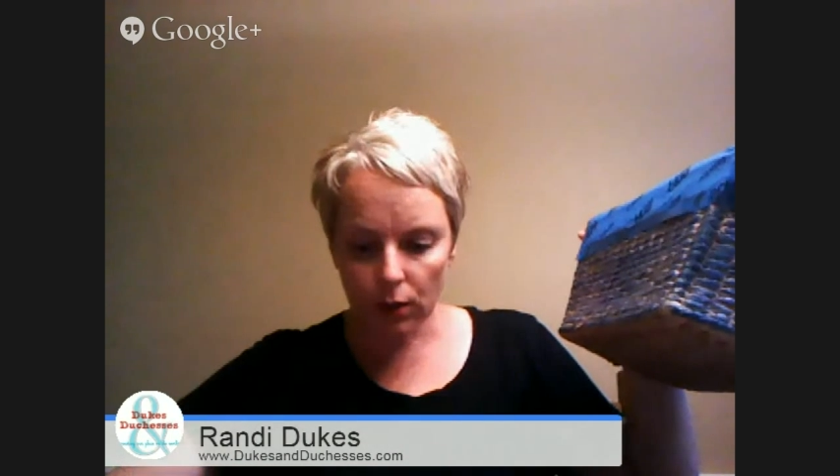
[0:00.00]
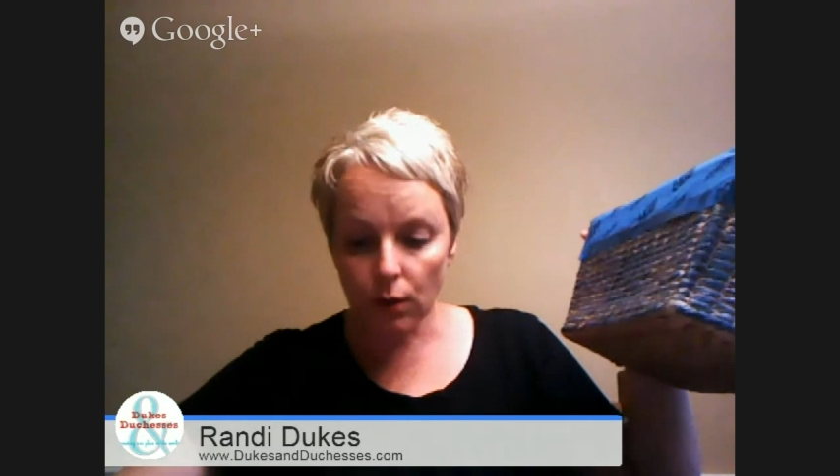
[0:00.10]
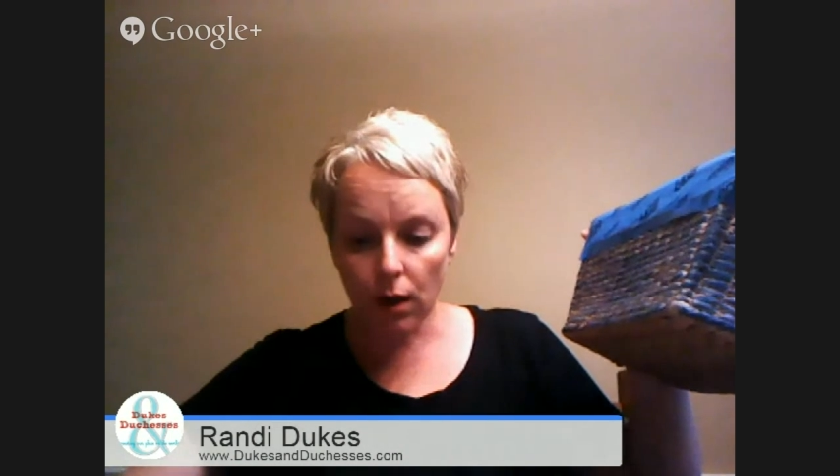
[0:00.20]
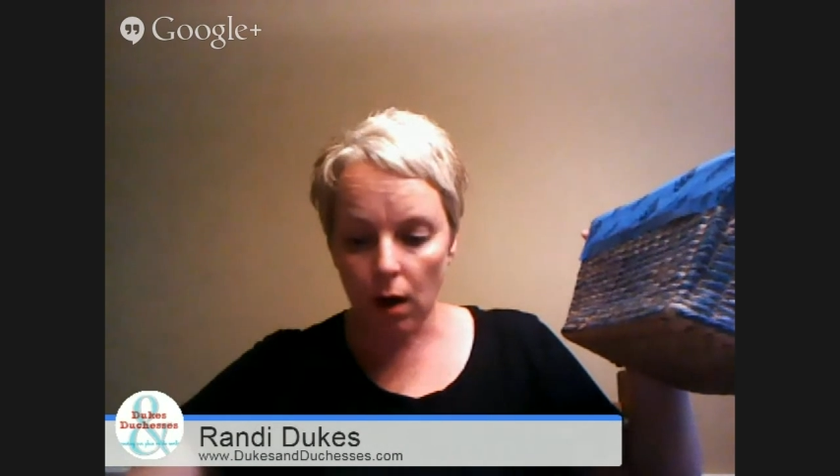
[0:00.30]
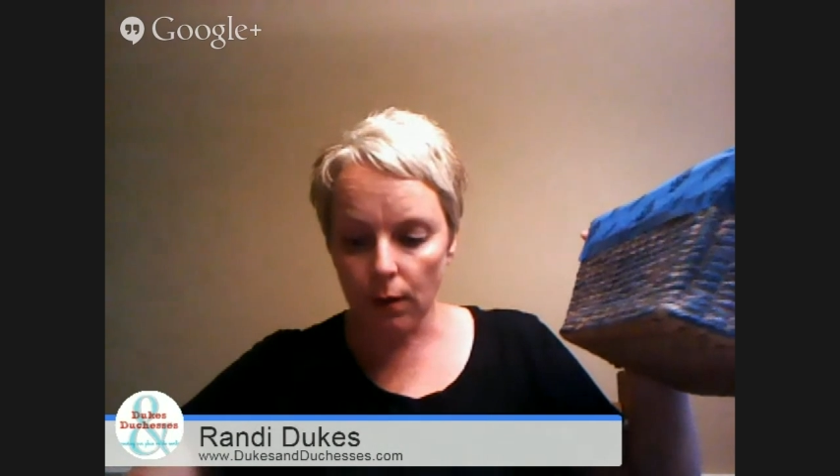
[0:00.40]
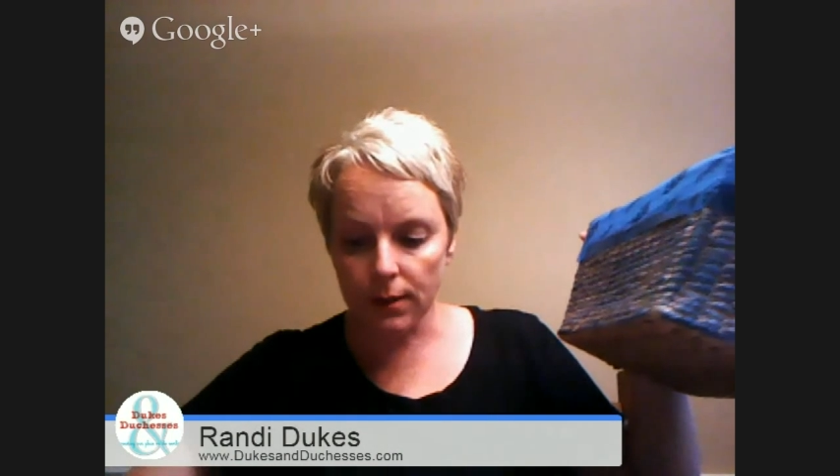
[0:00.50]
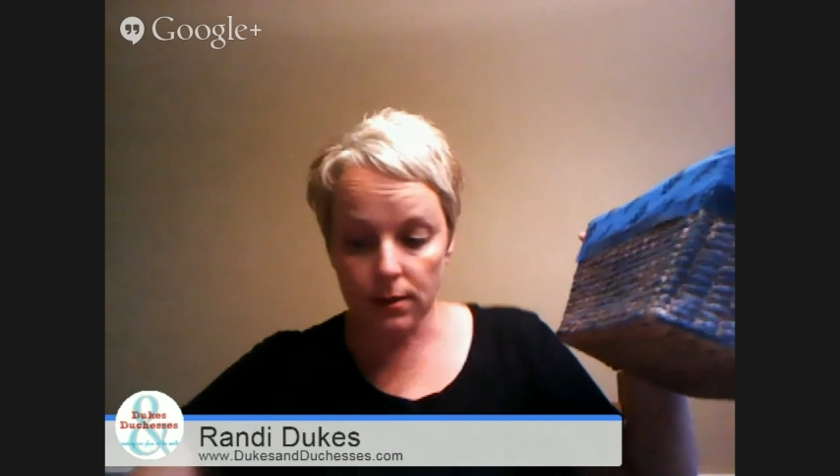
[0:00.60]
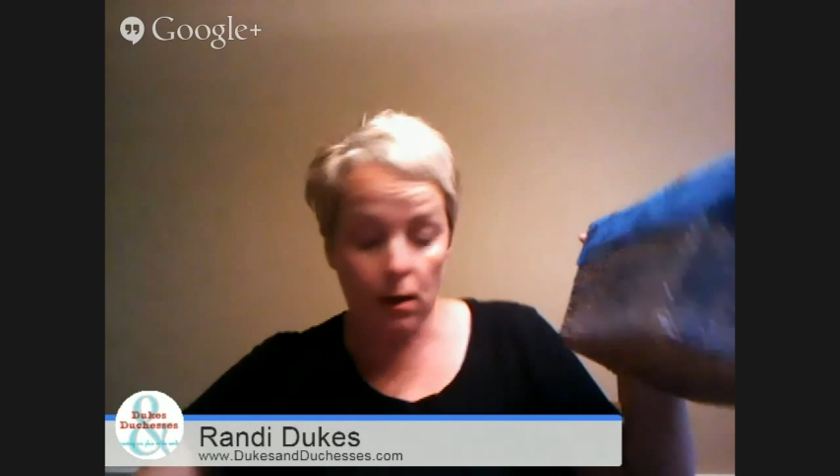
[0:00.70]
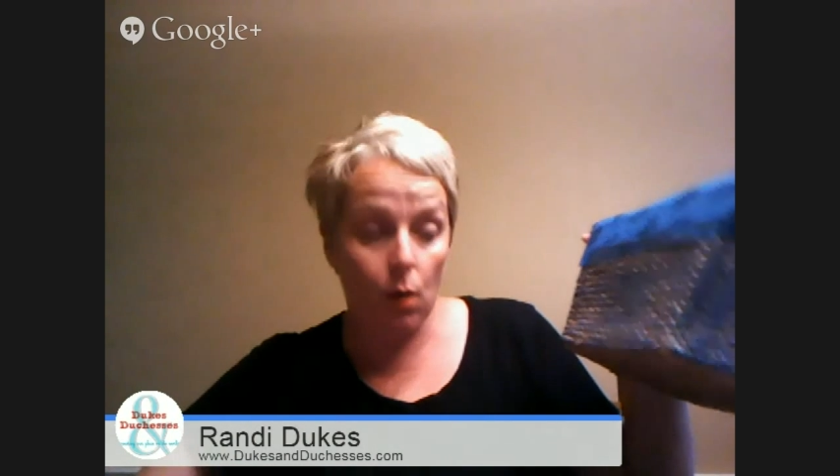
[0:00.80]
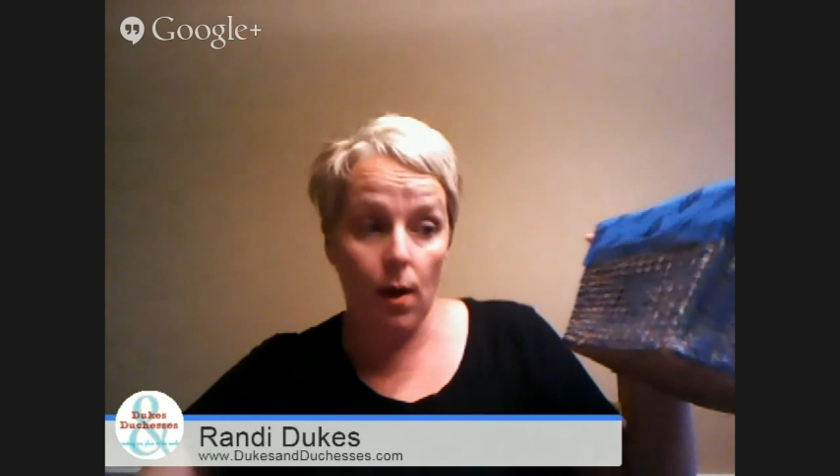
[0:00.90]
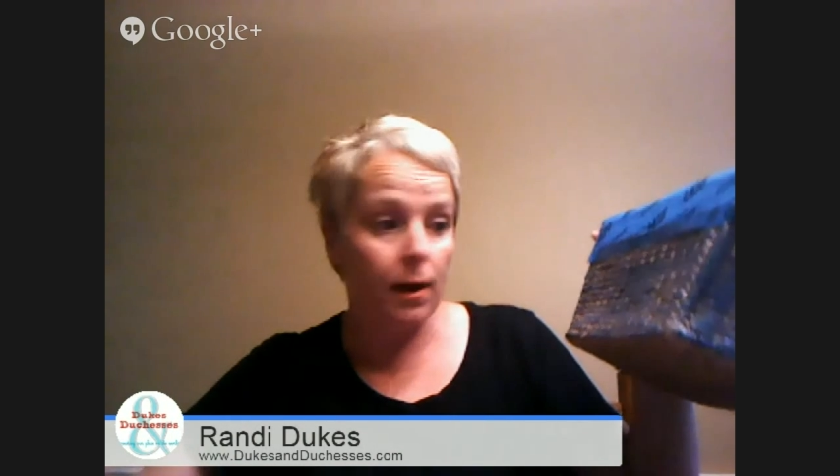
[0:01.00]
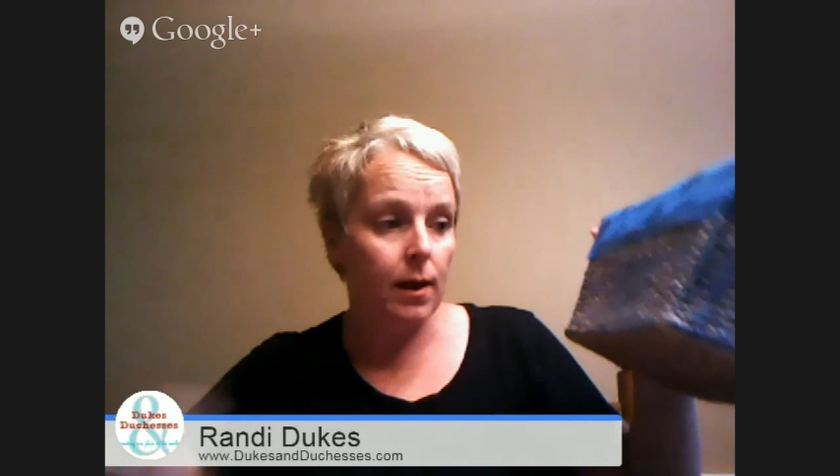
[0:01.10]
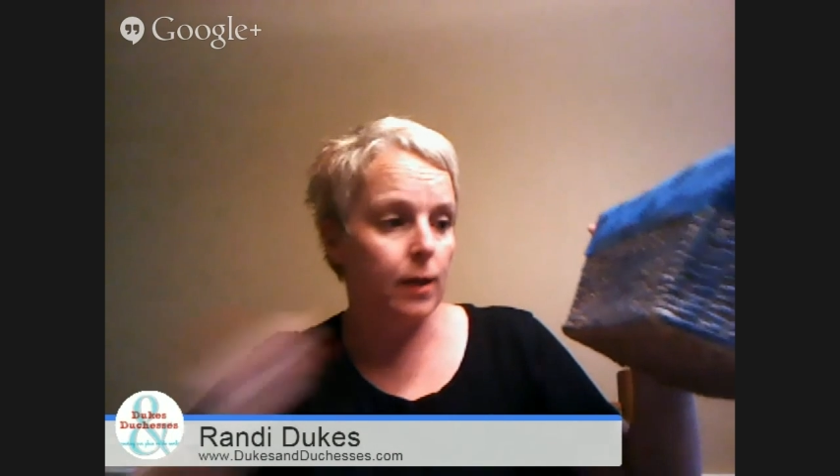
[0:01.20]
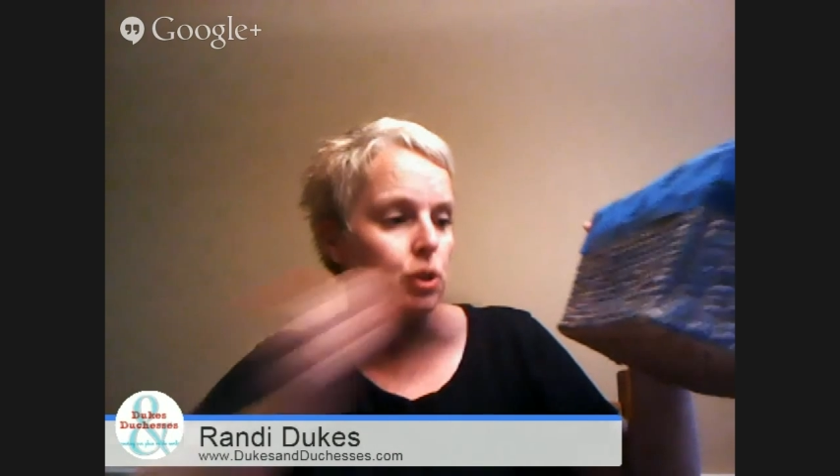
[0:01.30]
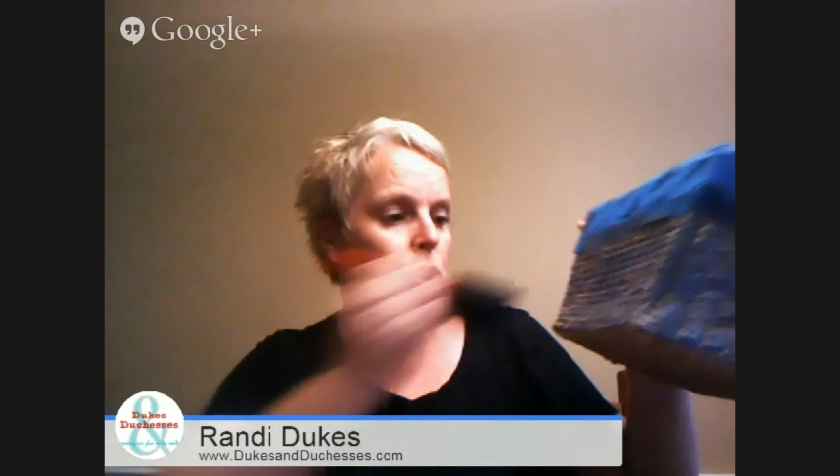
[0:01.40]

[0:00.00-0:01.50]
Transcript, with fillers: you can always go ahead and